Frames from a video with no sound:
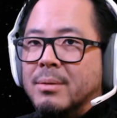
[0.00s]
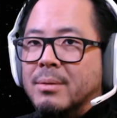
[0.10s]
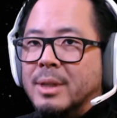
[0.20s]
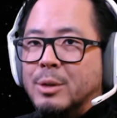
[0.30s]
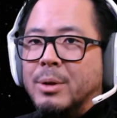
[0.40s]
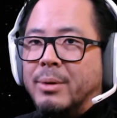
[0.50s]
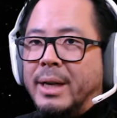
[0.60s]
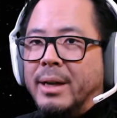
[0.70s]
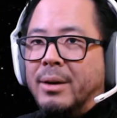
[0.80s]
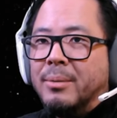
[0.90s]
This one right
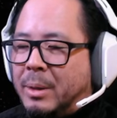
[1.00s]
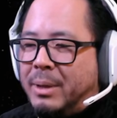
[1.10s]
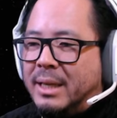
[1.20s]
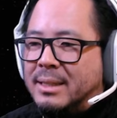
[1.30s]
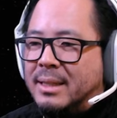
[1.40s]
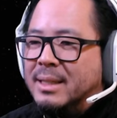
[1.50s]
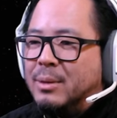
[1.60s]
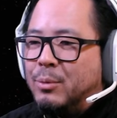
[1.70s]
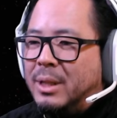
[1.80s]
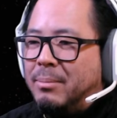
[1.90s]
here, because it
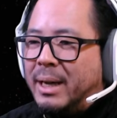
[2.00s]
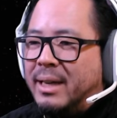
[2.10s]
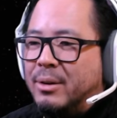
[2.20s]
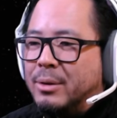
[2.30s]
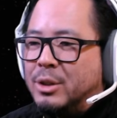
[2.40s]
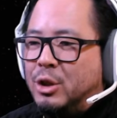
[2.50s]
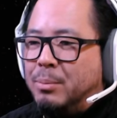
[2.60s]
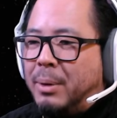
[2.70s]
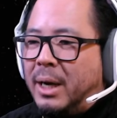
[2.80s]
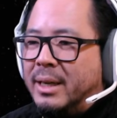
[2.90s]
doesn't really matter to
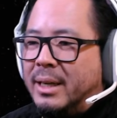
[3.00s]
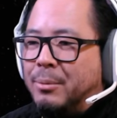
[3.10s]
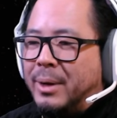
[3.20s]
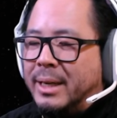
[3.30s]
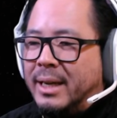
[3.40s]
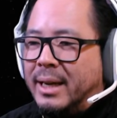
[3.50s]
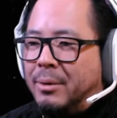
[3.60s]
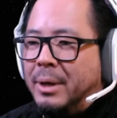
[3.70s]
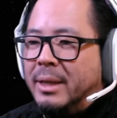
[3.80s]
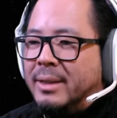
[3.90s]
body right
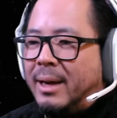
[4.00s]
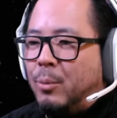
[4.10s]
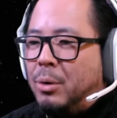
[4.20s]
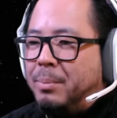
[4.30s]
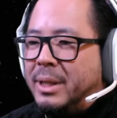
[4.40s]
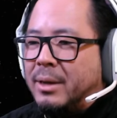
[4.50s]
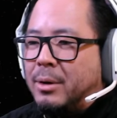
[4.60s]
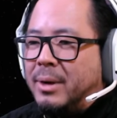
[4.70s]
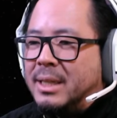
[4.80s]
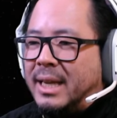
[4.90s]
now. That won't be the
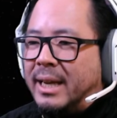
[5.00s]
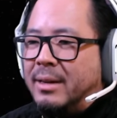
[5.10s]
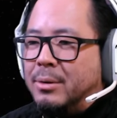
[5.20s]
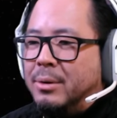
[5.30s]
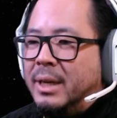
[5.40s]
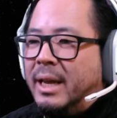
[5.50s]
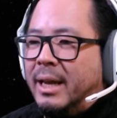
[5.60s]
correct angle.